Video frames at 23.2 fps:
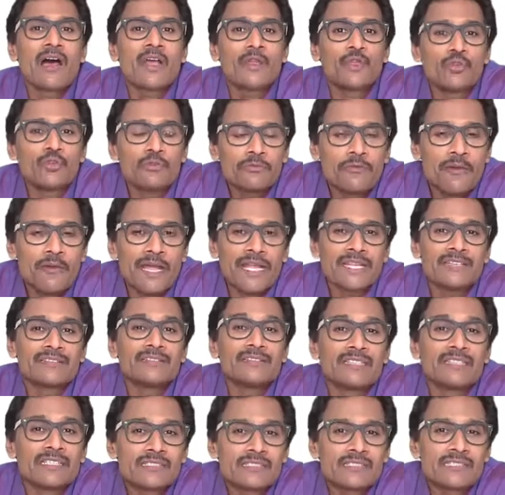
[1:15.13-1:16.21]
you find the
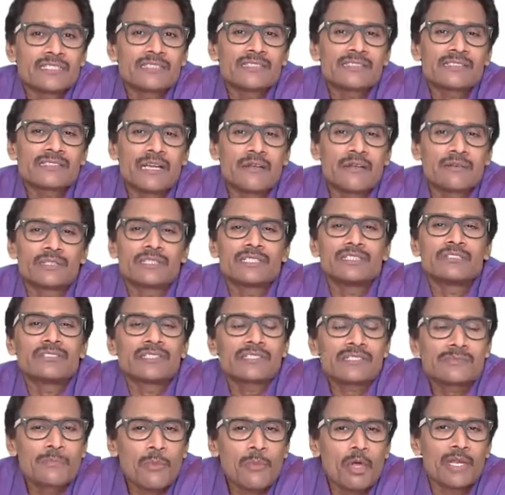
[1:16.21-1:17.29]
distance covered in the
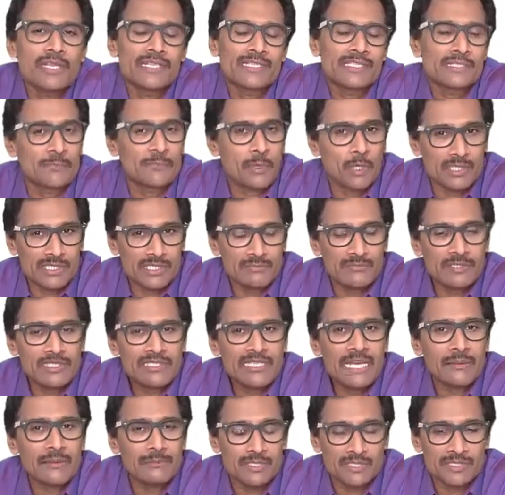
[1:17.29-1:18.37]
smallest possible
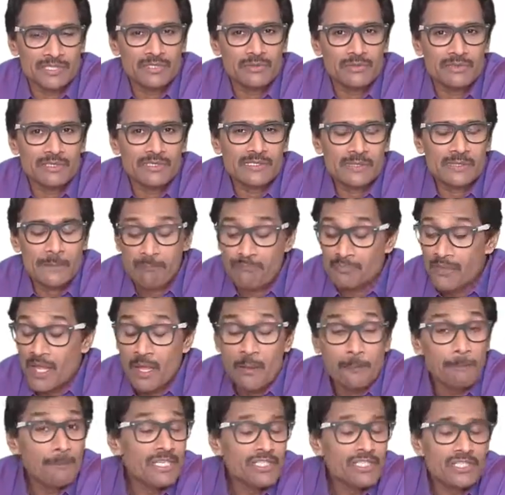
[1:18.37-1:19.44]
time intervals.
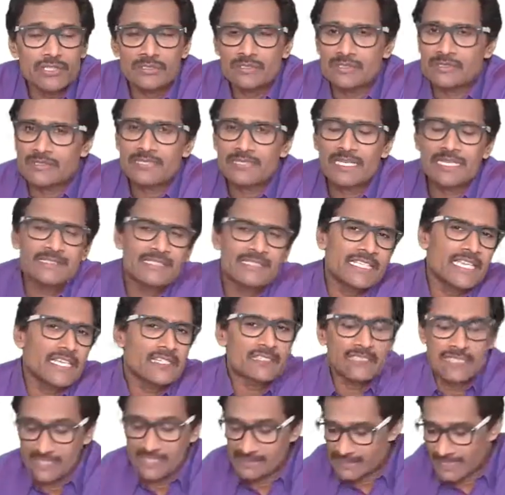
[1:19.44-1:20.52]
Picture this. Let's take an
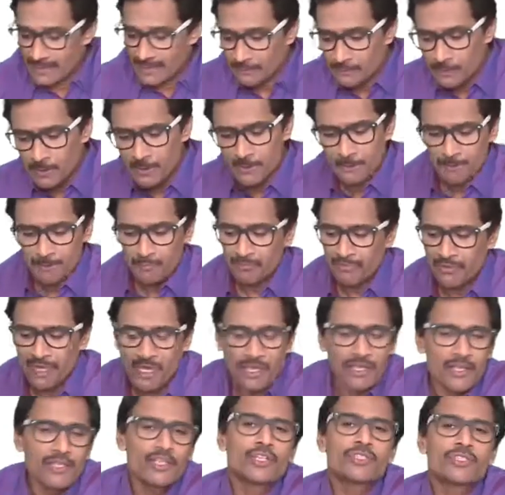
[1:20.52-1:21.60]
example.
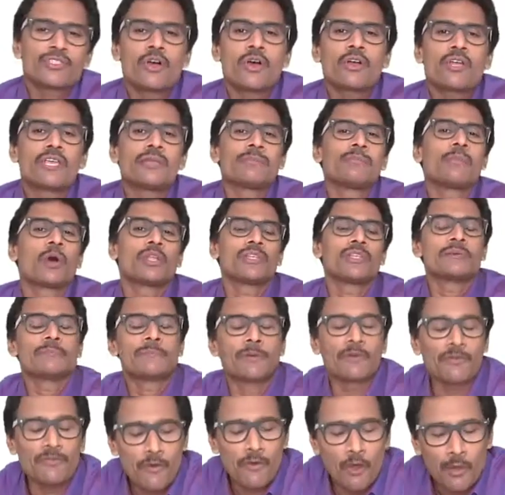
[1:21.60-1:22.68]
You're talking about the
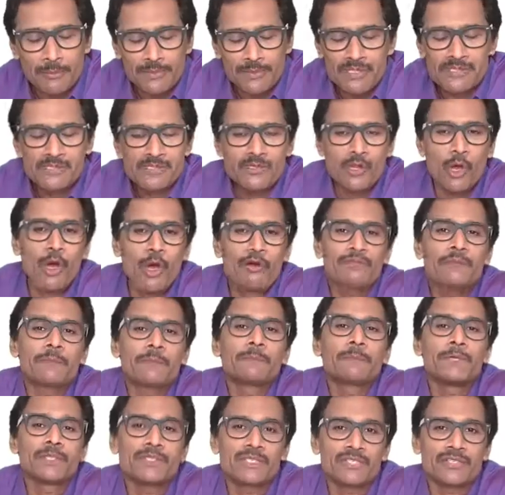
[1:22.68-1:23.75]
performance of a
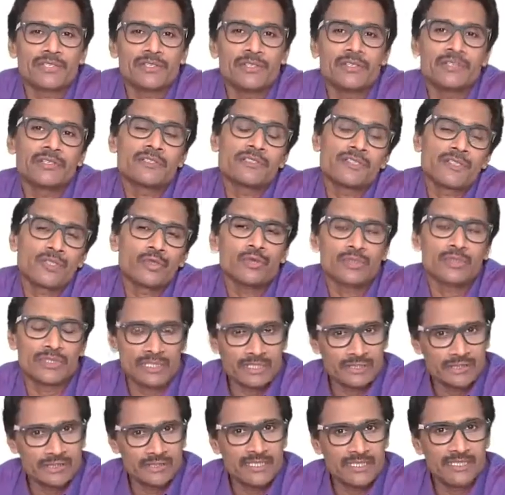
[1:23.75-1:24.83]
particular
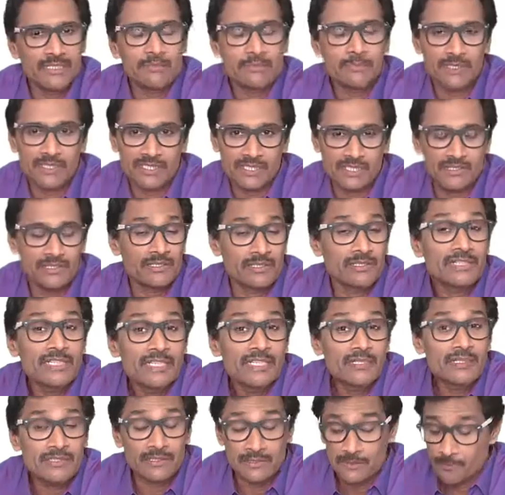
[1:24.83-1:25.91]
student in a particular
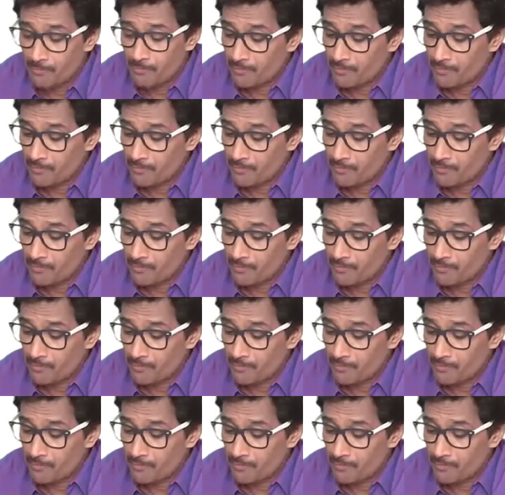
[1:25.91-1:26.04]
year.